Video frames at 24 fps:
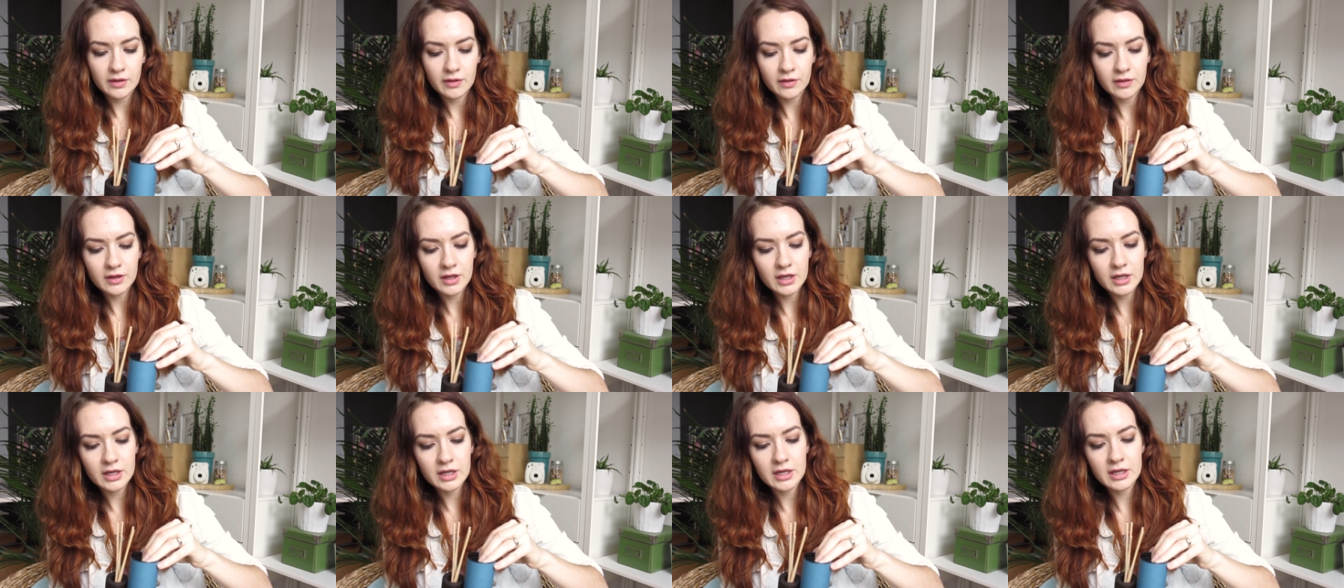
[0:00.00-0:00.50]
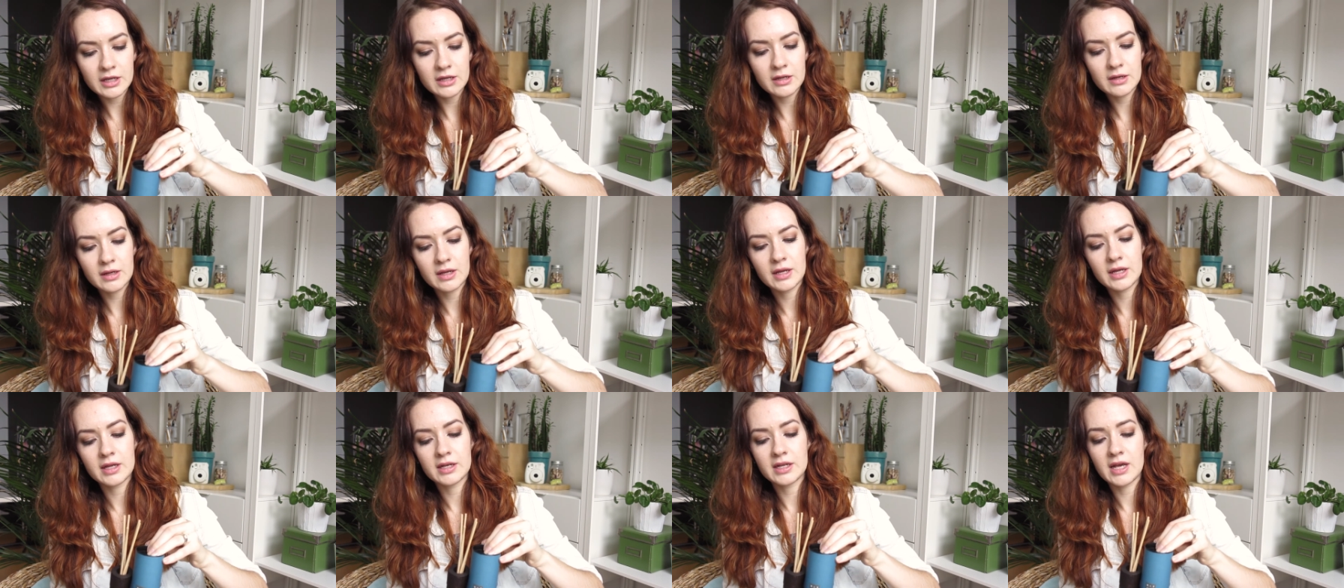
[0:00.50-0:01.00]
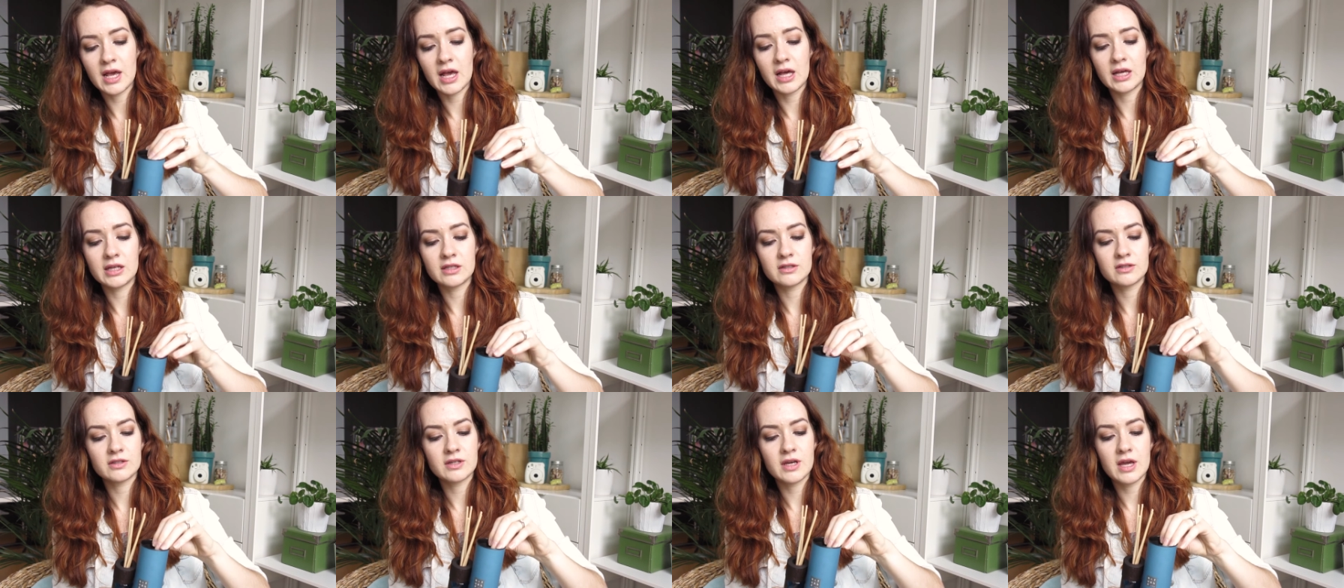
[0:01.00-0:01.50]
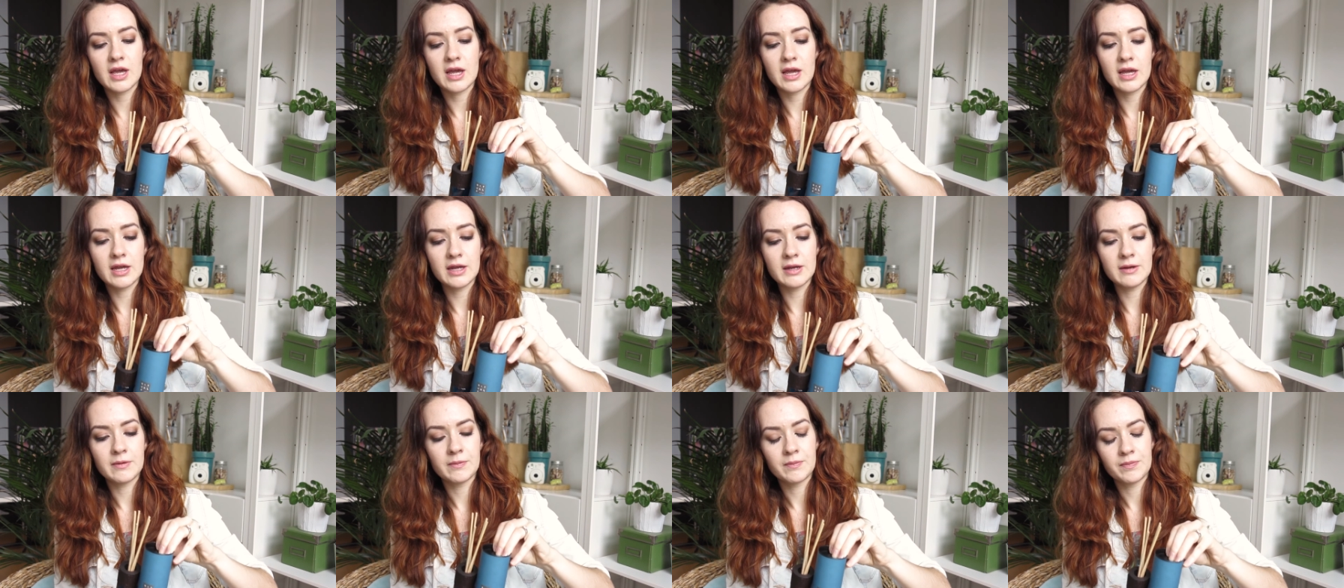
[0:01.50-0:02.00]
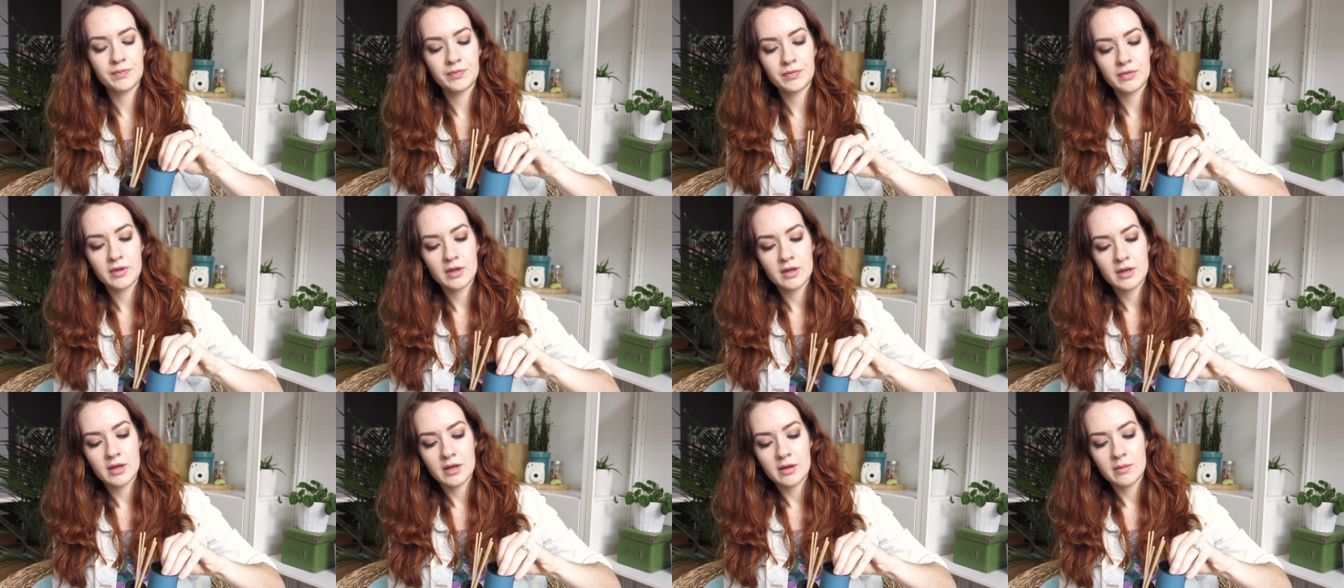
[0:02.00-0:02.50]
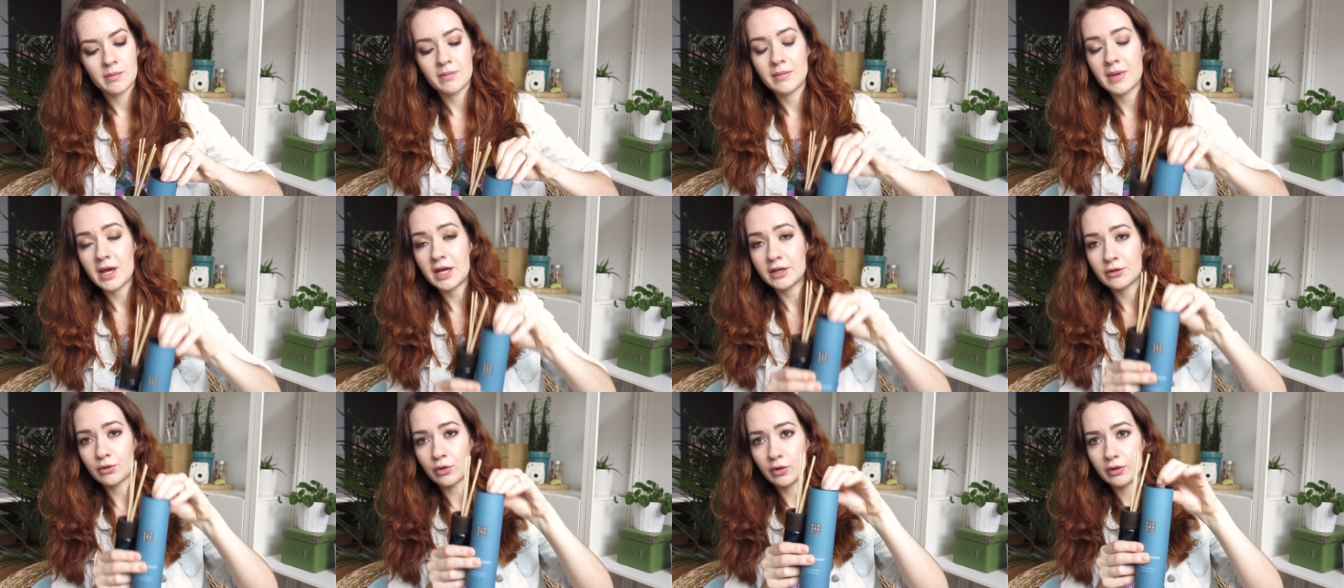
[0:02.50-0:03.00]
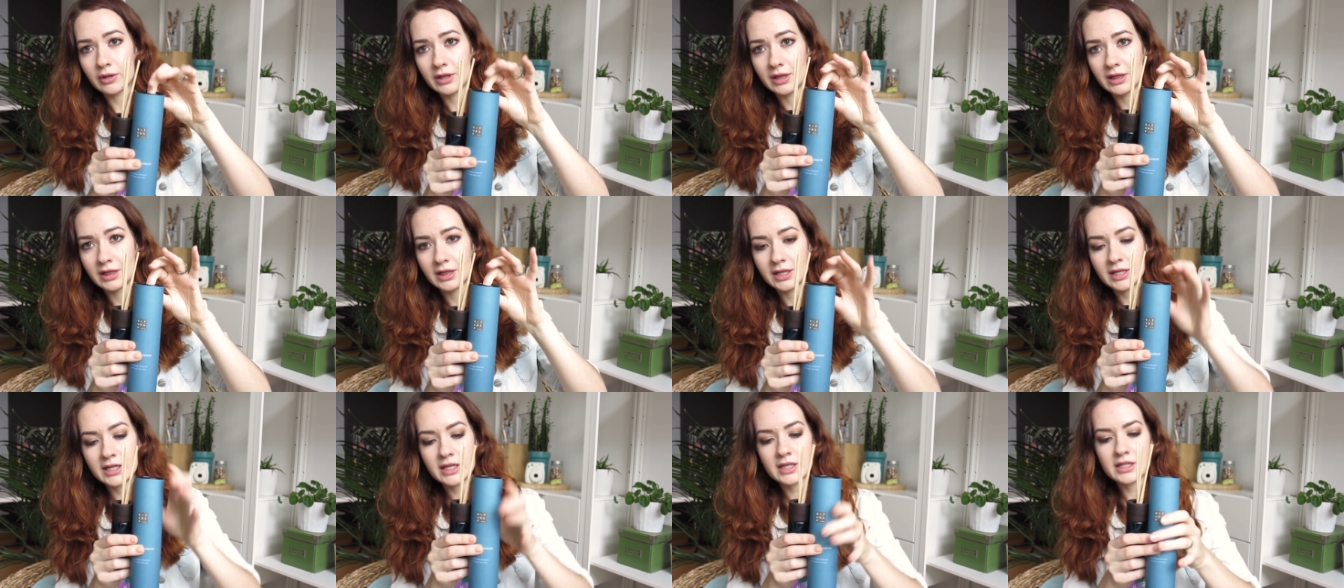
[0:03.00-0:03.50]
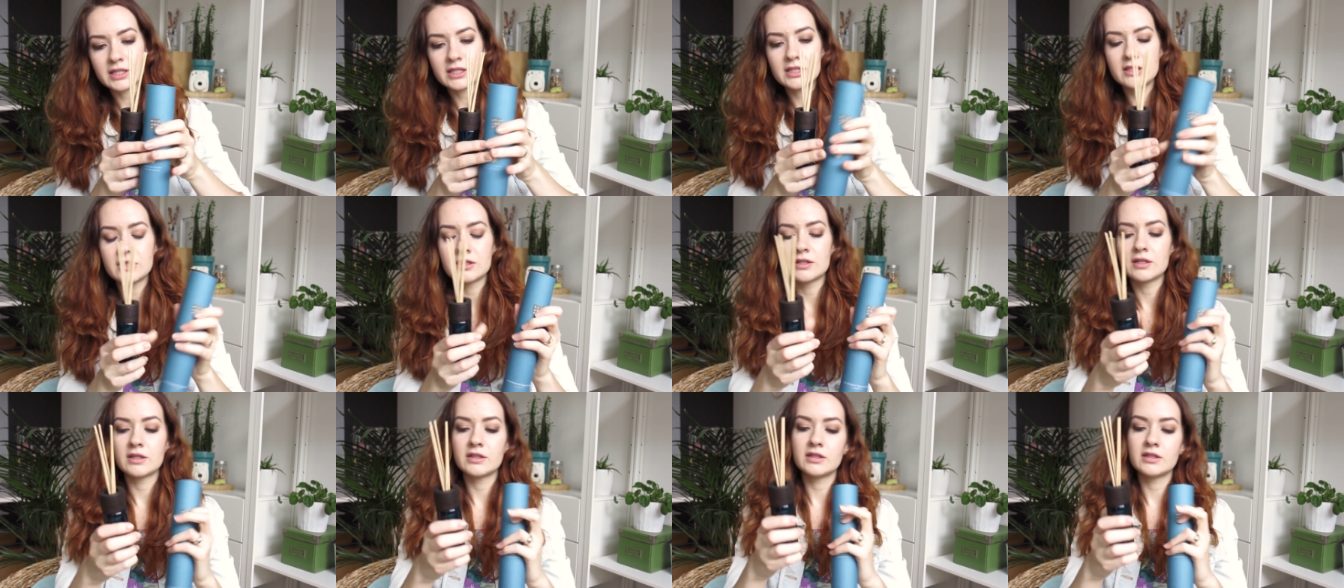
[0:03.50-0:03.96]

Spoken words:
thingy. It has a metal lid.